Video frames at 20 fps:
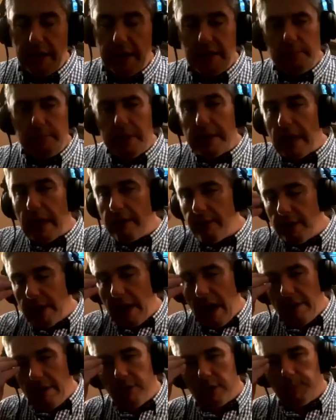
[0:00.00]
it seems like
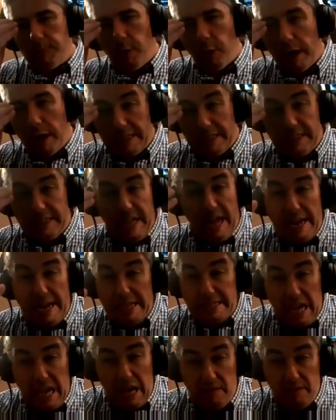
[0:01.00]
every sport. Does
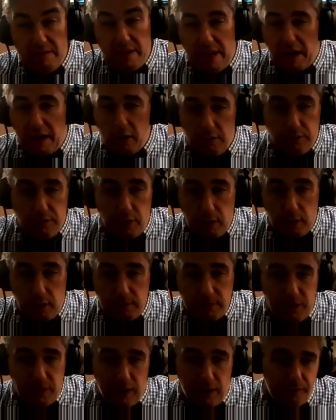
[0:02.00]
tennis have it? I don't know
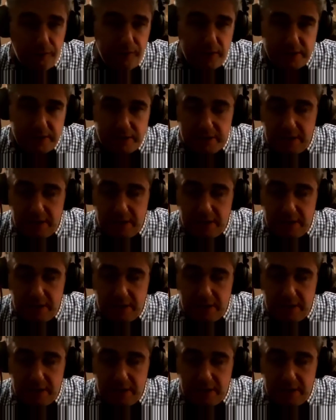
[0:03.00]
if golf doesn't.